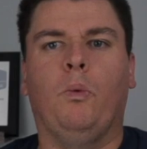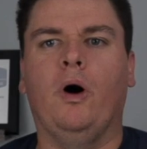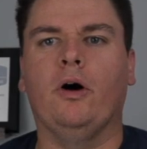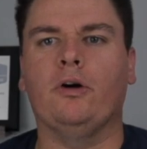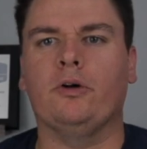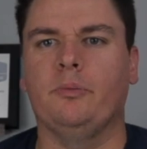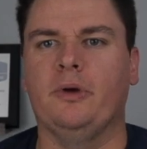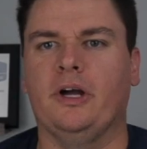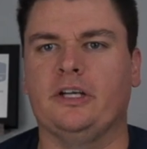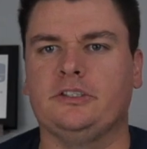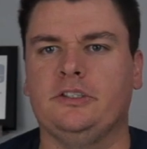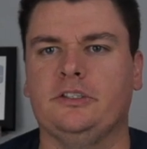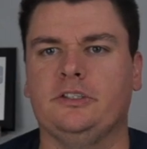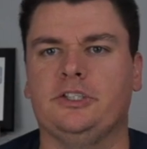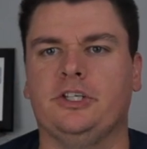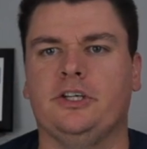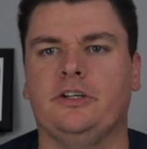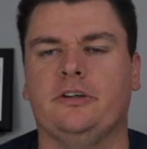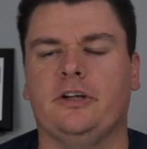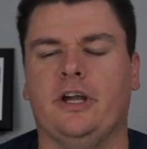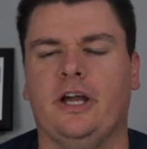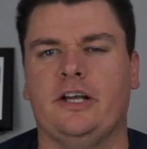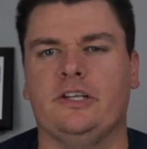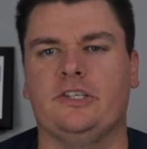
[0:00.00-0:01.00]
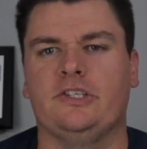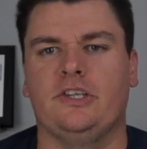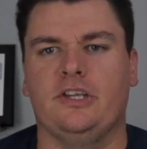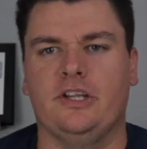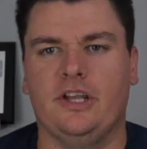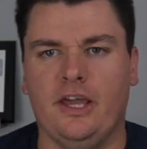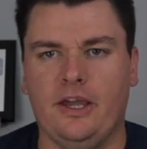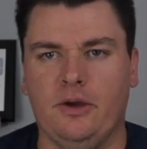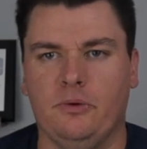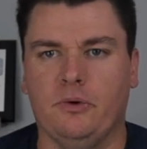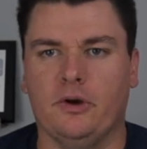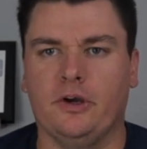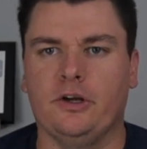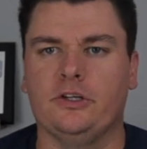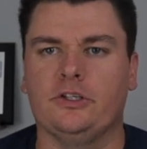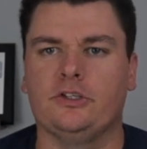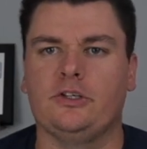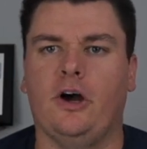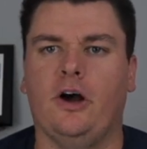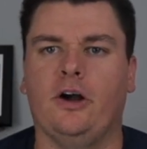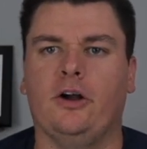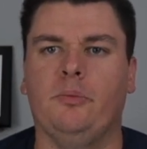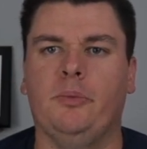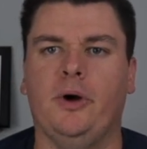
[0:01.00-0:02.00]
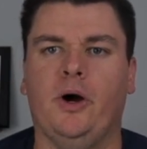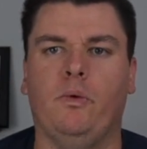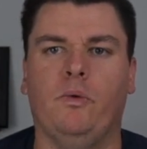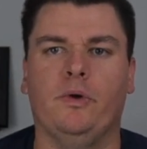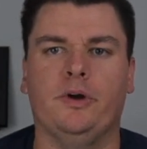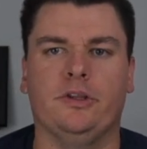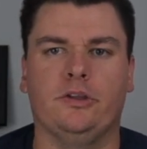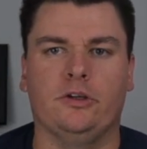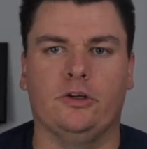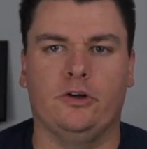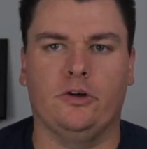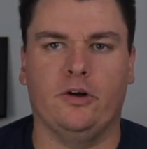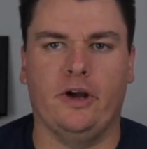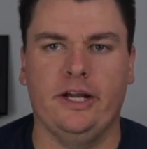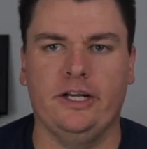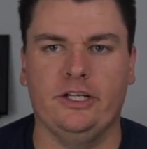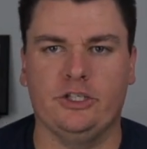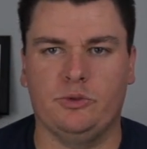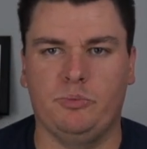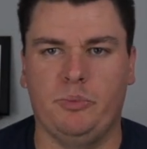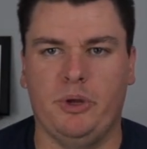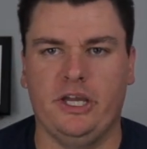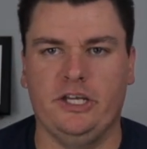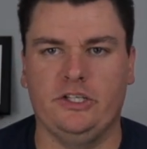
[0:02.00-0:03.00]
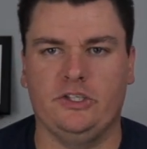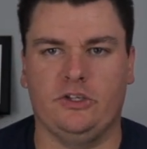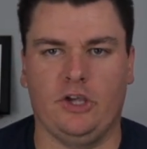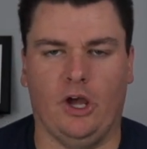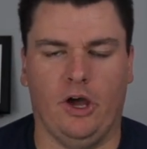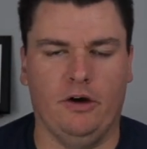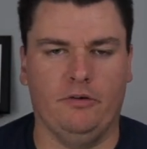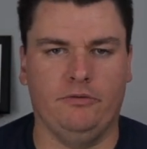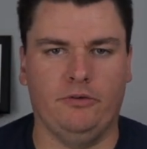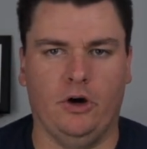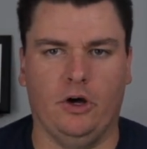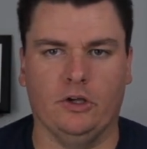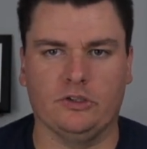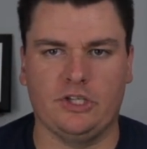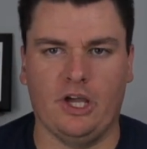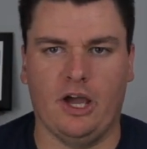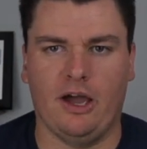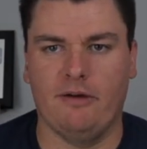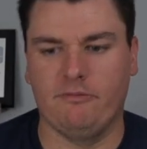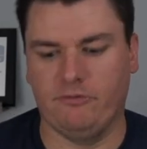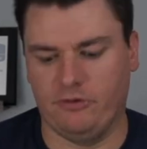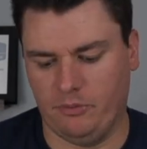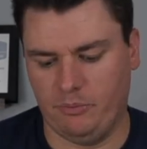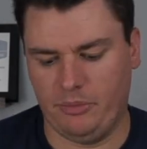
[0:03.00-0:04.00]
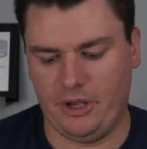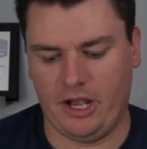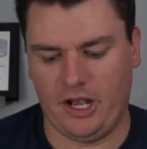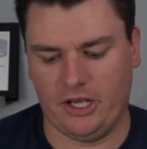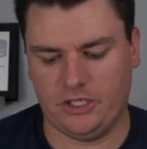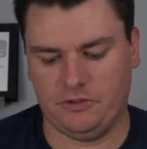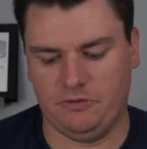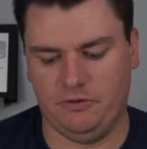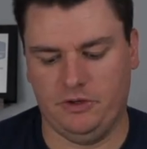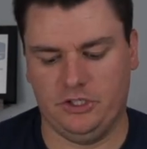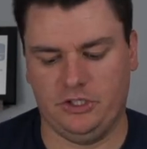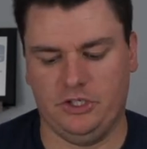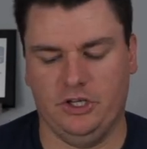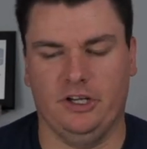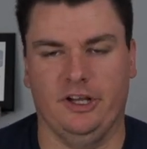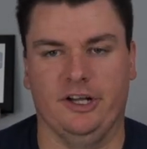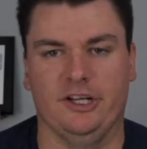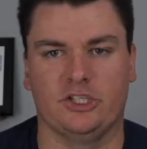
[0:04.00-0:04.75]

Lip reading: Welcome back to the channel, guys. Today we're going to talk about one of the greatest baits of all time for bass fishing,